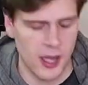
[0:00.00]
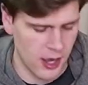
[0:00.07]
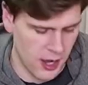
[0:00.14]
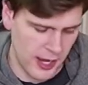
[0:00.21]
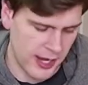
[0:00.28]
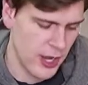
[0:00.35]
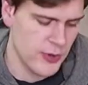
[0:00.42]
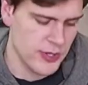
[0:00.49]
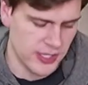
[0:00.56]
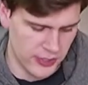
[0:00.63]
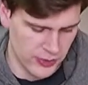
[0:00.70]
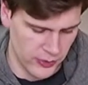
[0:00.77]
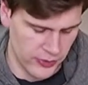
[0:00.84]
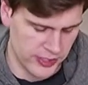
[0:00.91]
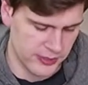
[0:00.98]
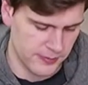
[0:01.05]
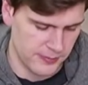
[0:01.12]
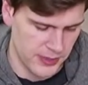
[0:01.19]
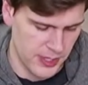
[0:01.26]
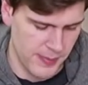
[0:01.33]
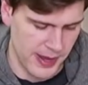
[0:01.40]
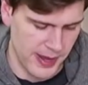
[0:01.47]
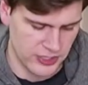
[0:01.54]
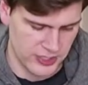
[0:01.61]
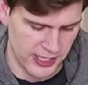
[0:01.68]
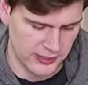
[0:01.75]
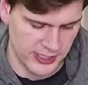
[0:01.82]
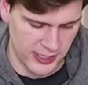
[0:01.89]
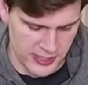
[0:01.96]
Ionian or in the major
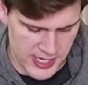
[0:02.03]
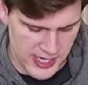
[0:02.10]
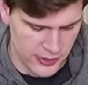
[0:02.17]
scale down here,